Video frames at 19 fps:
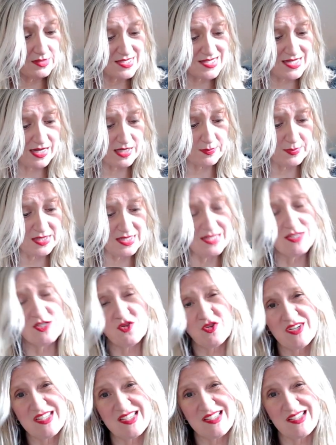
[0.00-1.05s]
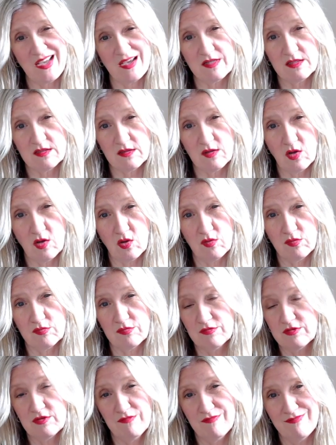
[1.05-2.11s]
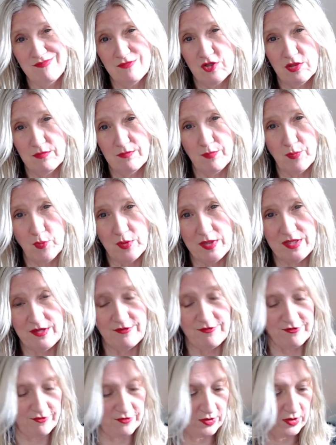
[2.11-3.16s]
segment in sort of standalone brief